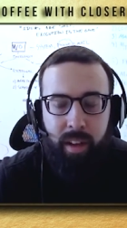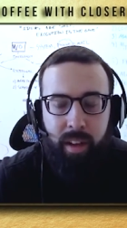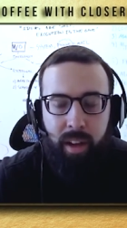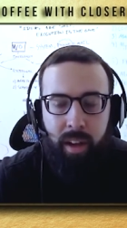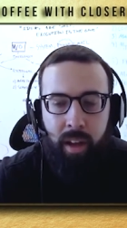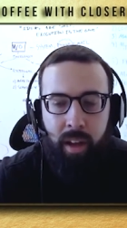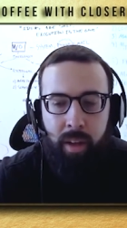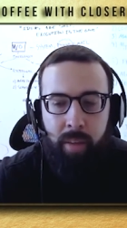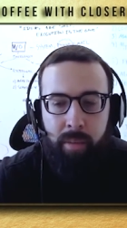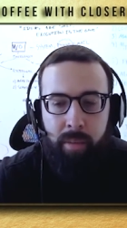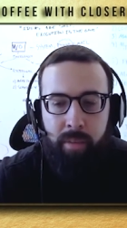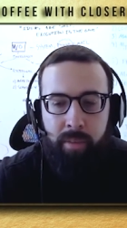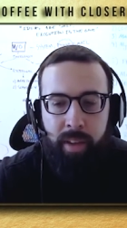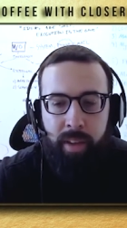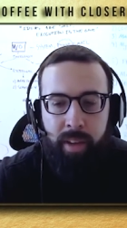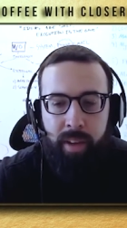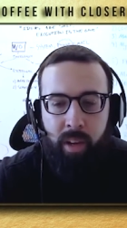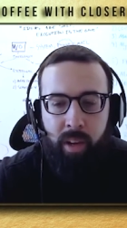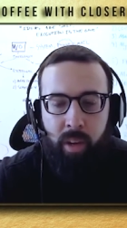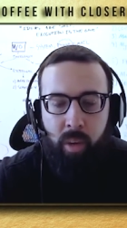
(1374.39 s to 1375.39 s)
But
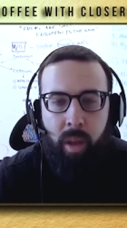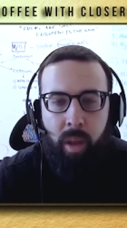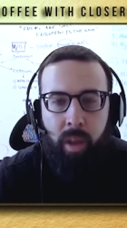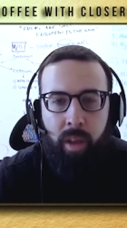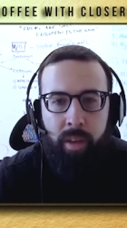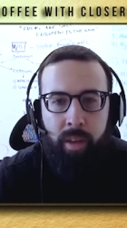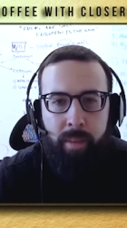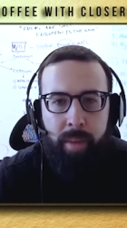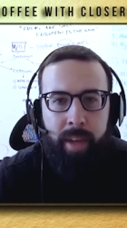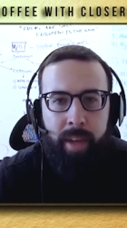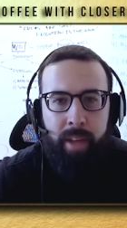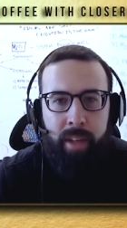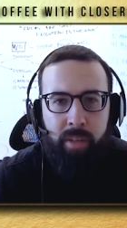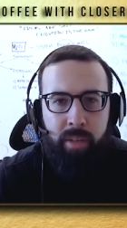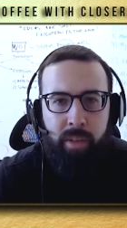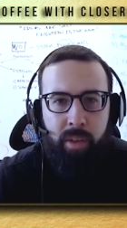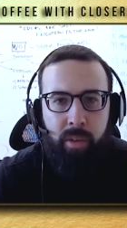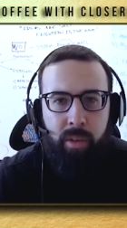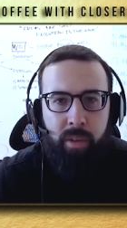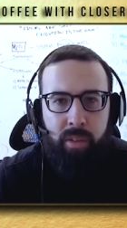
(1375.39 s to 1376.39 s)
finding quality maintenance
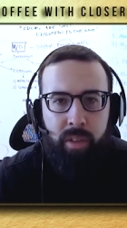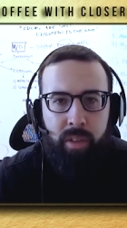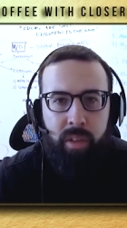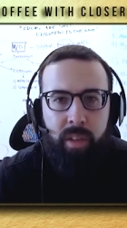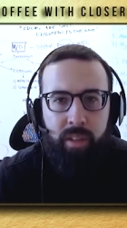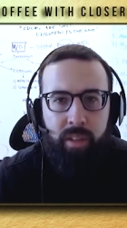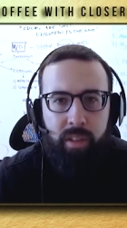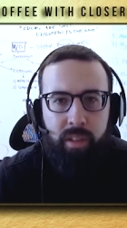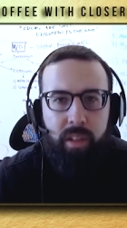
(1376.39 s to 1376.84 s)
folks has